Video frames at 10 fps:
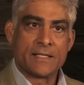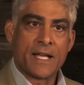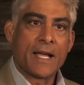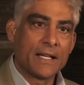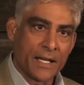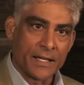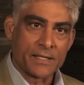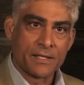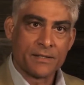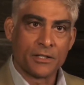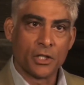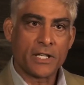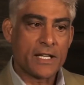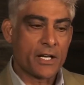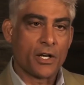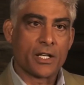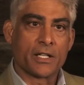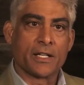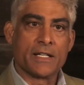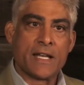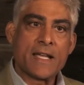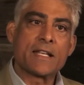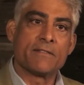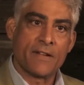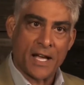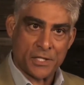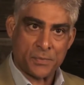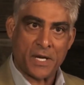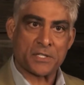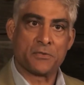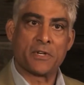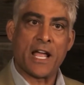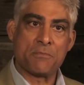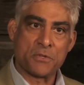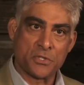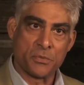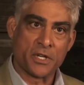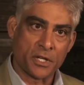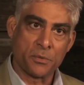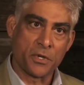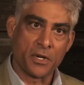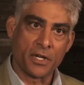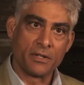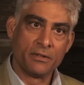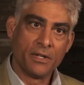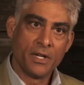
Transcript: the taillight. You're looking at all of the negative aspects of what happens in a community.